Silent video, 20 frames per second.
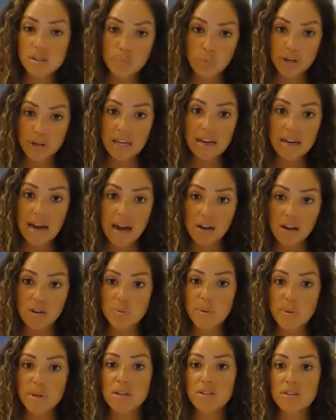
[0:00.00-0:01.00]
bring in-house
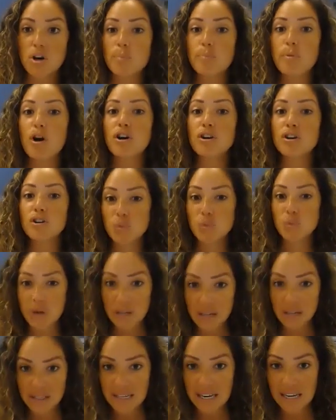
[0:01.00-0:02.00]
because our partners were
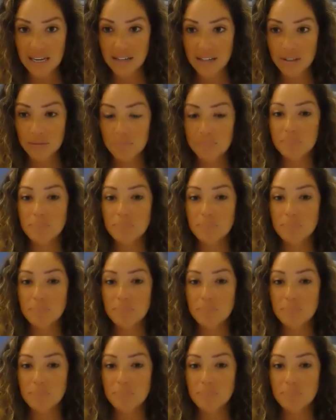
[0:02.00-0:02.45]
inundated.